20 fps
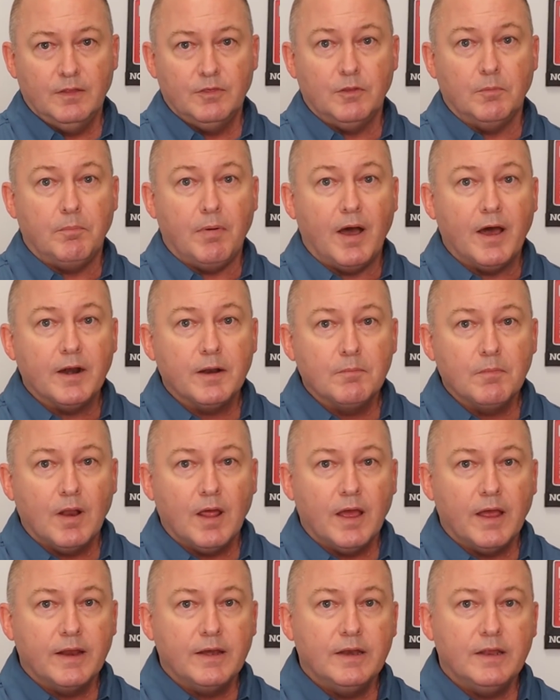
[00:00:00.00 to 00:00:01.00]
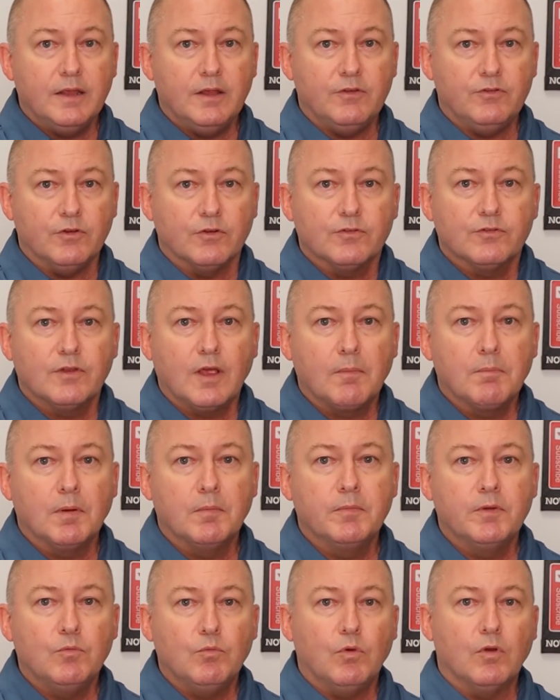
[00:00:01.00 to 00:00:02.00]
The bottom line is your
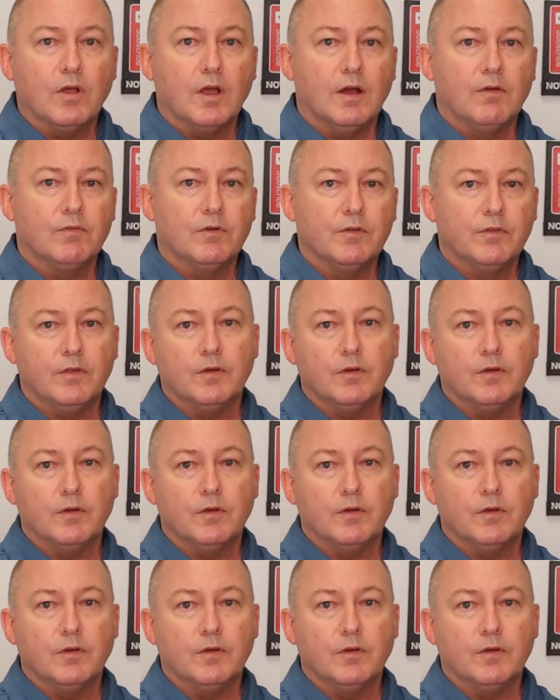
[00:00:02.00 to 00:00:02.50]
supplement will cover